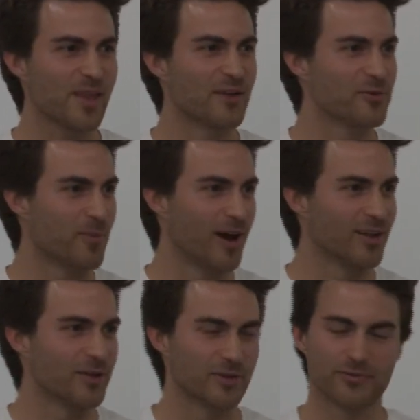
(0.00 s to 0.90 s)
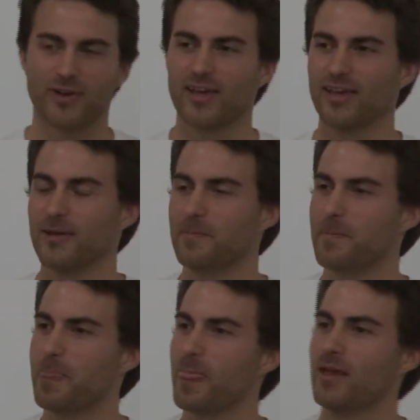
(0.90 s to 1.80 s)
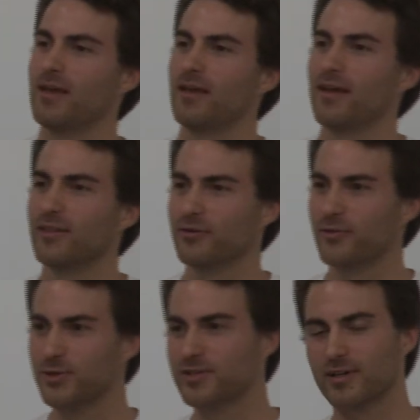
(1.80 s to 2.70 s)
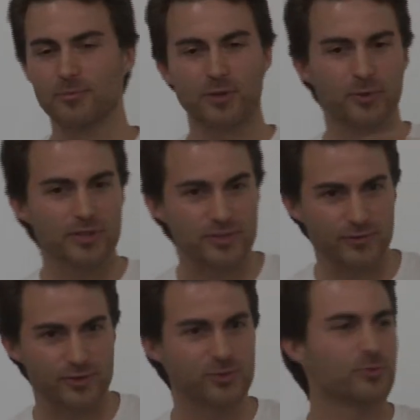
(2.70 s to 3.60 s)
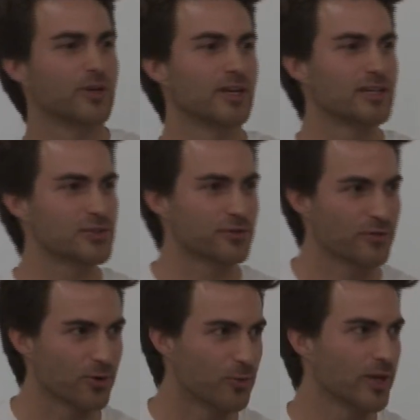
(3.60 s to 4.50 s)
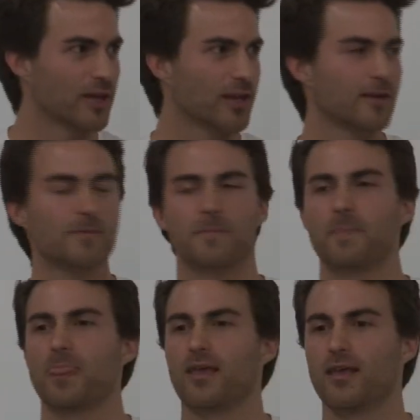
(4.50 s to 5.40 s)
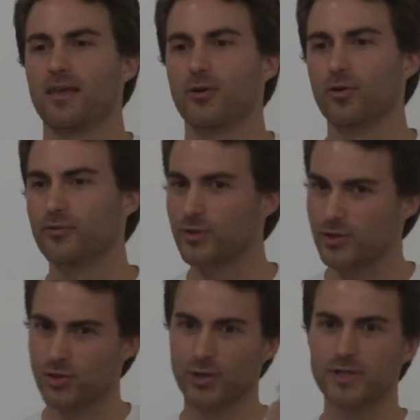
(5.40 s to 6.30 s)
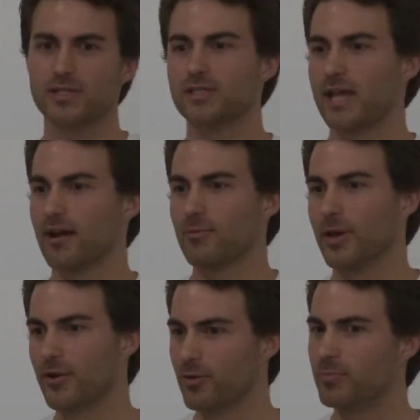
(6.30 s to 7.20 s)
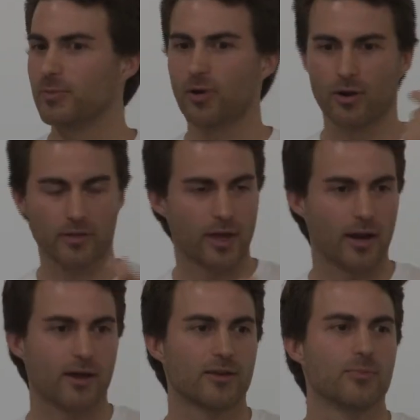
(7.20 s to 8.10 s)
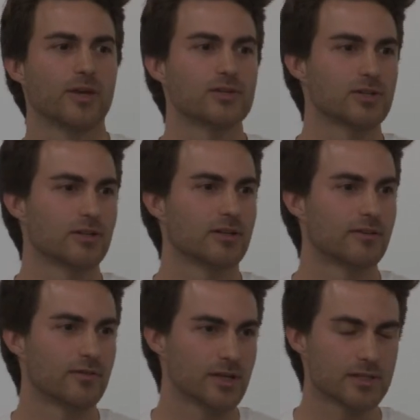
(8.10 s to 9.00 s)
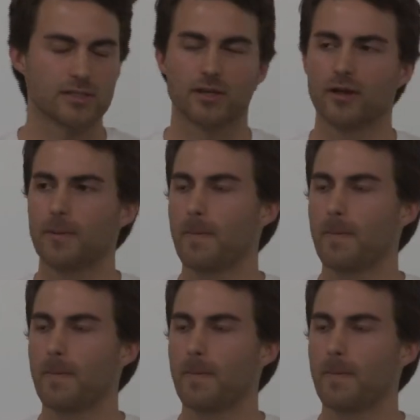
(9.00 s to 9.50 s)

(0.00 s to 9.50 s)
every mile of it if I can. There are folks that are going to be with us for 2 weeks or for a weekend, or if you can join us in Sacramento and be part of that occupation if necessary.